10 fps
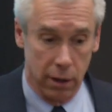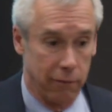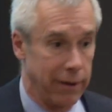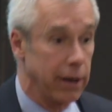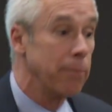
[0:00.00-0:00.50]
a
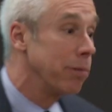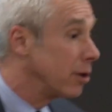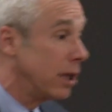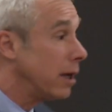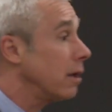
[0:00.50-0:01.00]
very
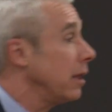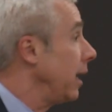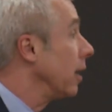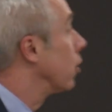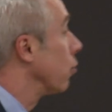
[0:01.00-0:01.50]

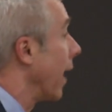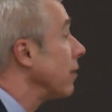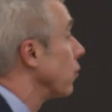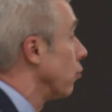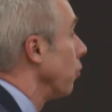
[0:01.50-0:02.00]
politically
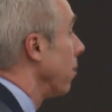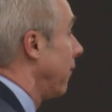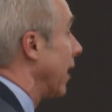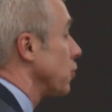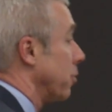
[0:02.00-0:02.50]
incorrect group of
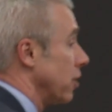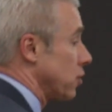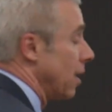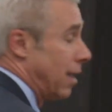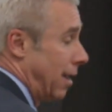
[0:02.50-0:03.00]
experts,